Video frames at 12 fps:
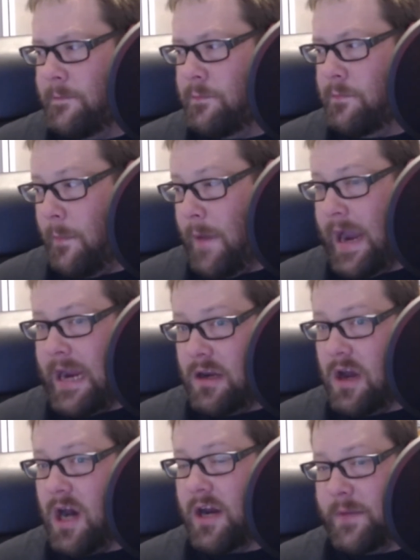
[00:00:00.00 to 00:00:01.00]
might
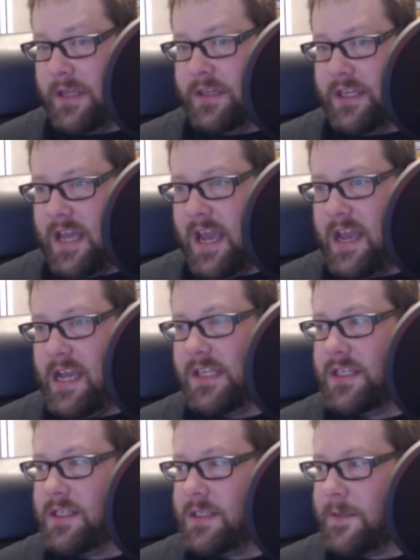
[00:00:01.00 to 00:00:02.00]
not have been the case.